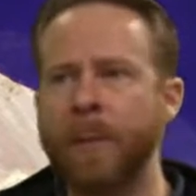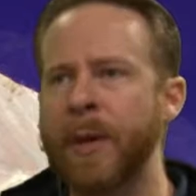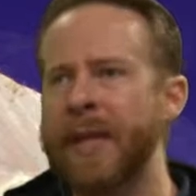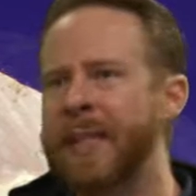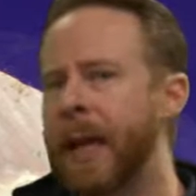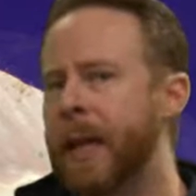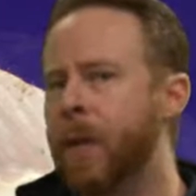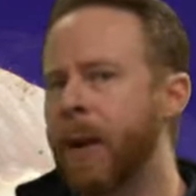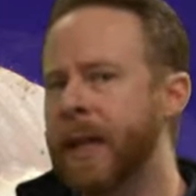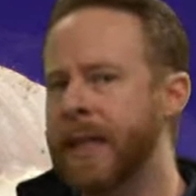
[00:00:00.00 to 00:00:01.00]
but it's not
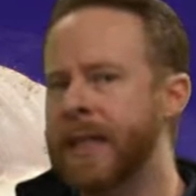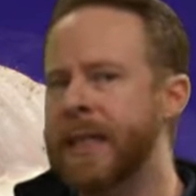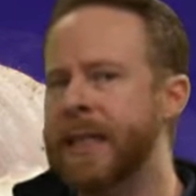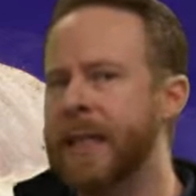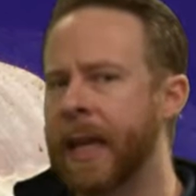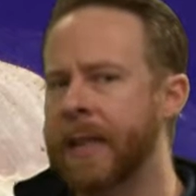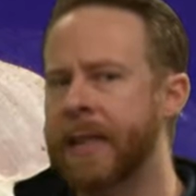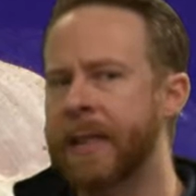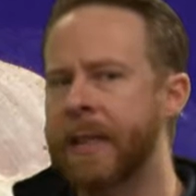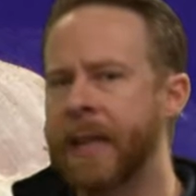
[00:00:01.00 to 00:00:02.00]
quite as
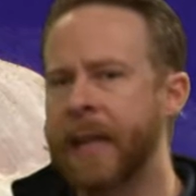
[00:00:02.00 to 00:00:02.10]
dense